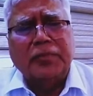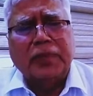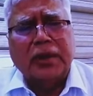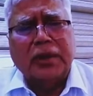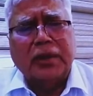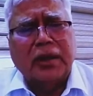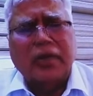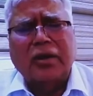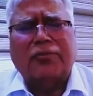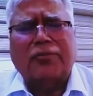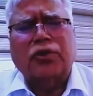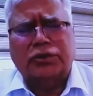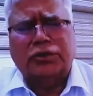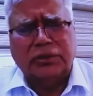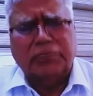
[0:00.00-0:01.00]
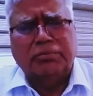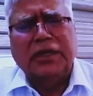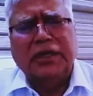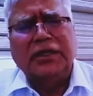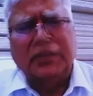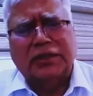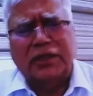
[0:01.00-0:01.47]
and of course in many
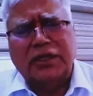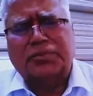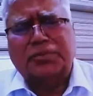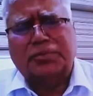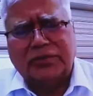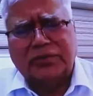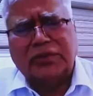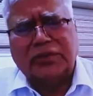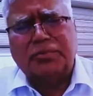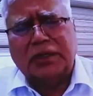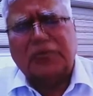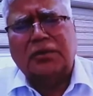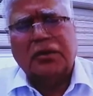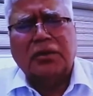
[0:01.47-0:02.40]
other spaces, but